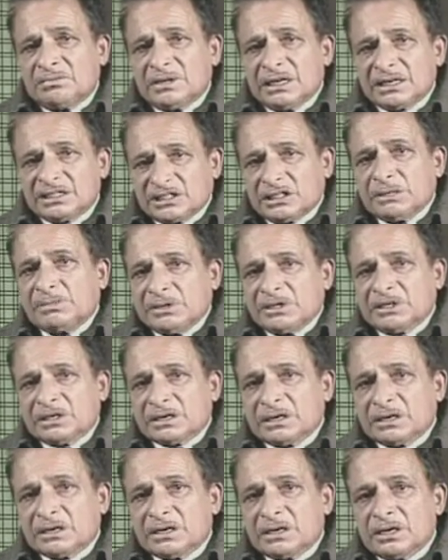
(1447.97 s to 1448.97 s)
exhibiting,
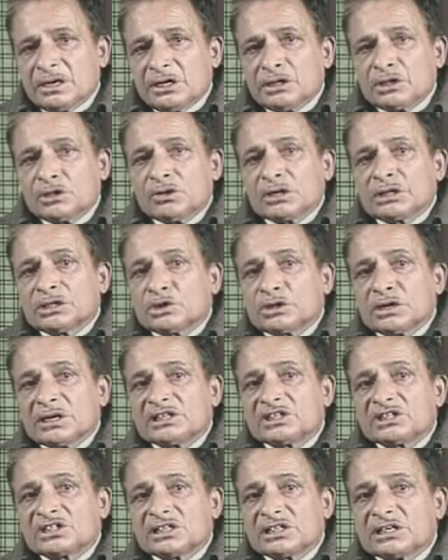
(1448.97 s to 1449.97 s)
you can
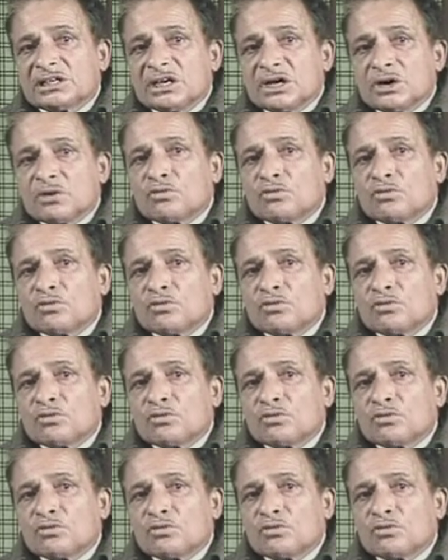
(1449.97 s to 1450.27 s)
see